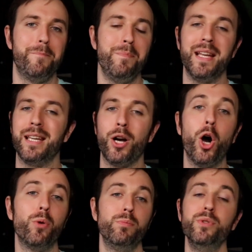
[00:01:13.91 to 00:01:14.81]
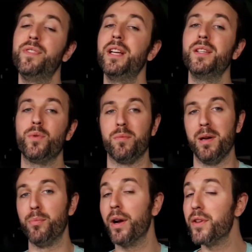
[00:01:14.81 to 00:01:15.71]
making home movies with
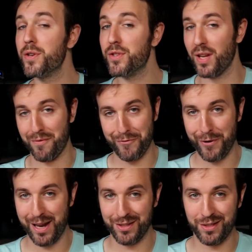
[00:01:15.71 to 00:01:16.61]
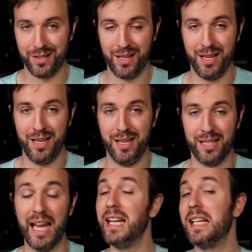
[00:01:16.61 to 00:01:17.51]
my brothers and friends,
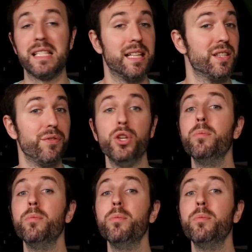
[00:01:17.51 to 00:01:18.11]
gaining a sense of